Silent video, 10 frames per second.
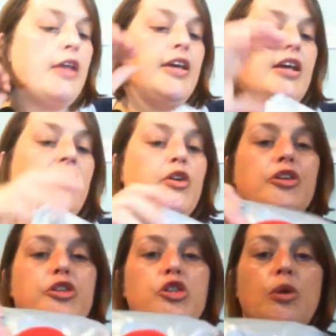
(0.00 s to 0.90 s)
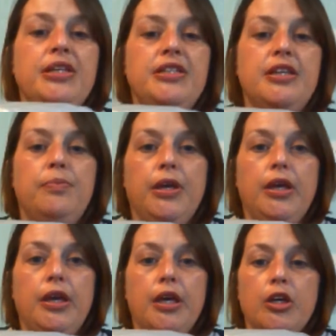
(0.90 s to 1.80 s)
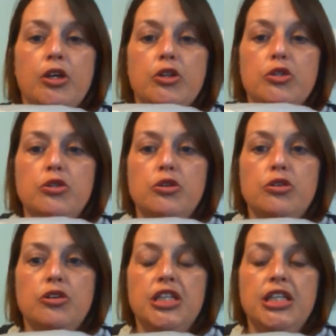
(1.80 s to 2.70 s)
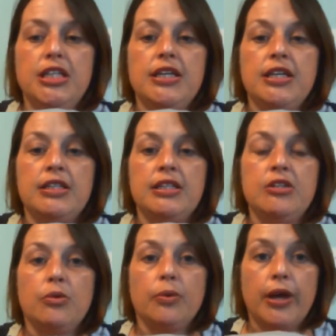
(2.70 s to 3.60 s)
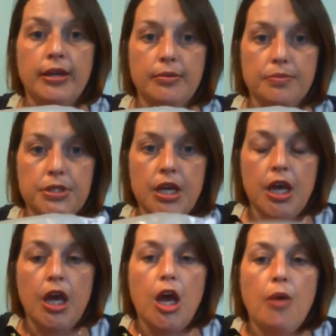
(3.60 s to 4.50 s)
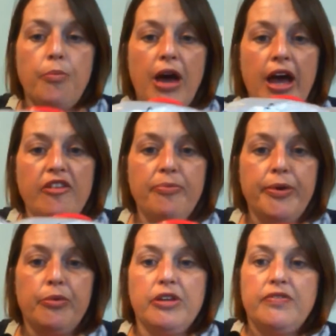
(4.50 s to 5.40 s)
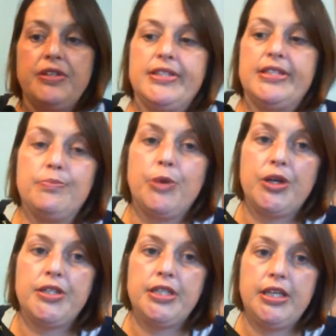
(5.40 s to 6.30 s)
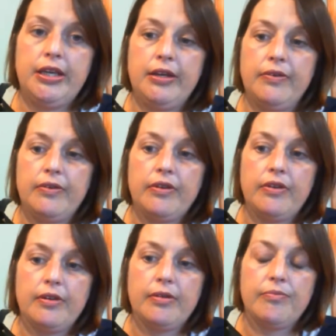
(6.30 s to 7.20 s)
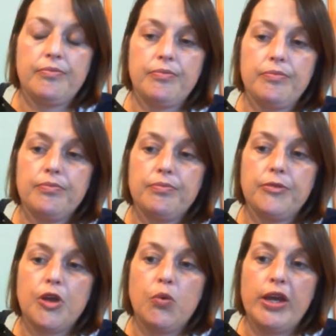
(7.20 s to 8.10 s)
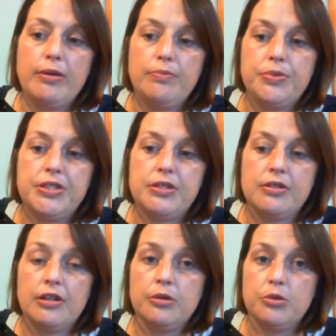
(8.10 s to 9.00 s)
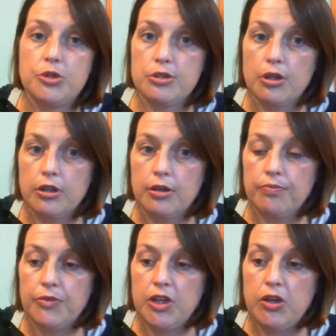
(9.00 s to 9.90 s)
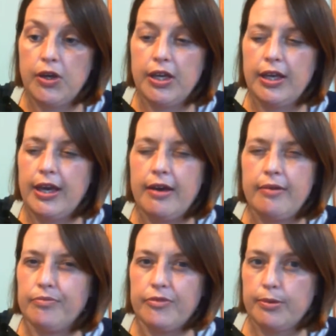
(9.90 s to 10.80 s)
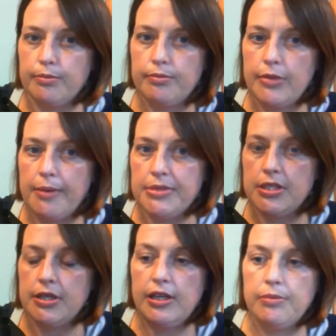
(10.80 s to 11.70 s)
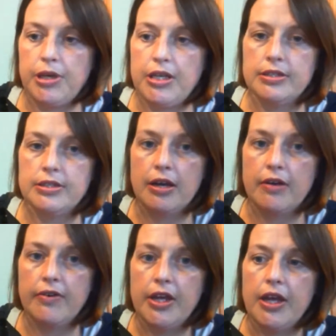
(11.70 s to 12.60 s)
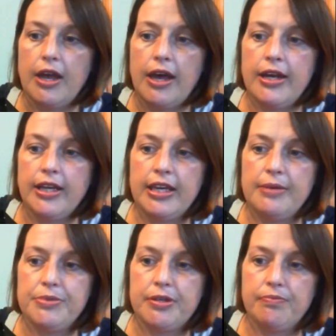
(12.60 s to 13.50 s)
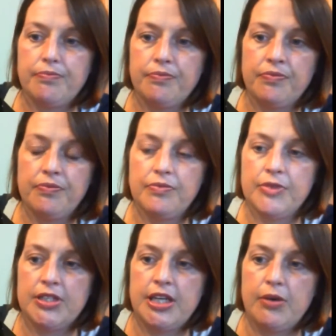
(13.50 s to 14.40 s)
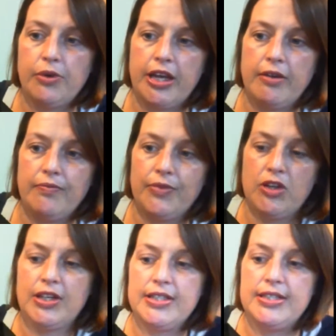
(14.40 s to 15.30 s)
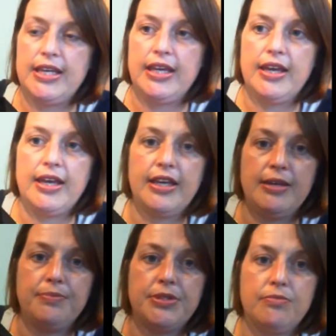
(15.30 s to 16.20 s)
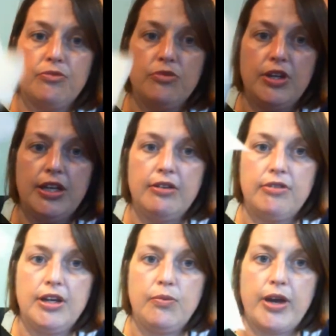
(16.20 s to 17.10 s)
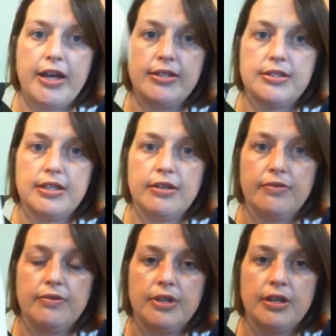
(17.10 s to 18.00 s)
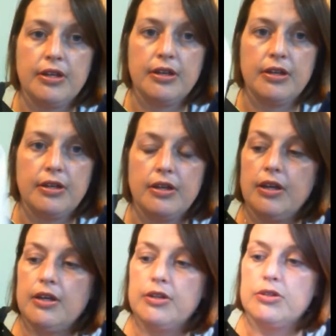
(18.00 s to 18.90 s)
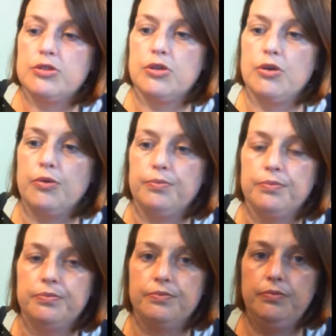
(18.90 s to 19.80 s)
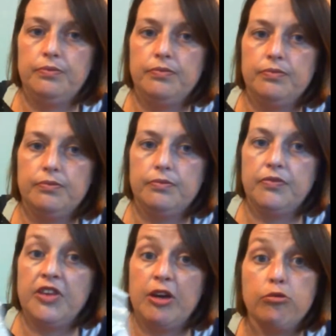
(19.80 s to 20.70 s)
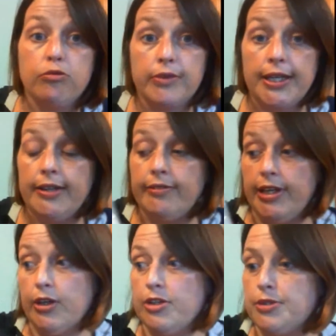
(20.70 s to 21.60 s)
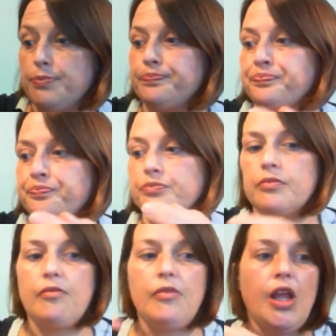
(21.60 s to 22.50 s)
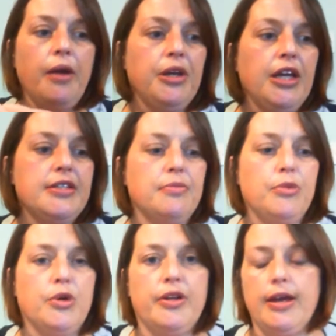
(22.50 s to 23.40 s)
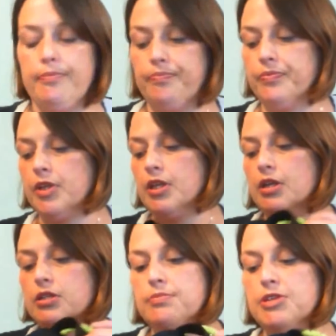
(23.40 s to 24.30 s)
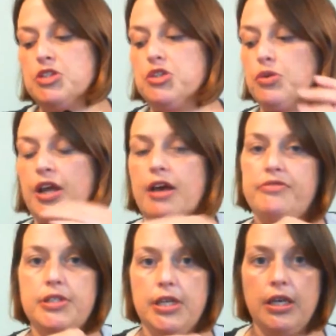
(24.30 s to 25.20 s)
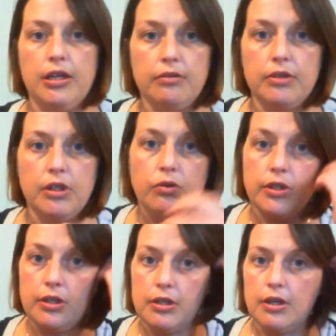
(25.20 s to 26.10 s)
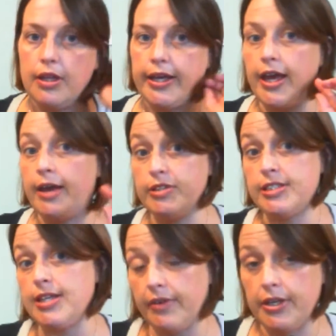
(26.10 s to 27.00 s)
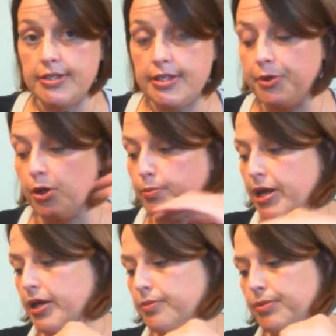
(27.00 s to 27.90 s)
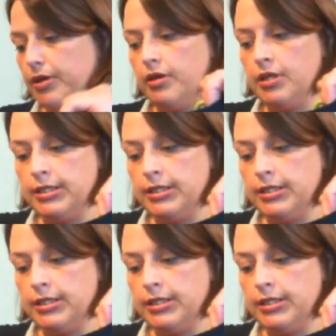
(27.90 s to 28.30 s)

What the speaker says: And then I've got the Tummy Tippy Soother Teat and Teether wipes, but I've put one of these Smarty wipes closures on them that you can get from Amazon and eBay and stuff, and it keeps them, I'll take one out, and you can see it keeps them really, really wet still. So they're really, really good. I'm going to get some more of them. So it means you don't have to take, you know, like I did have it in a Ziploc bag, but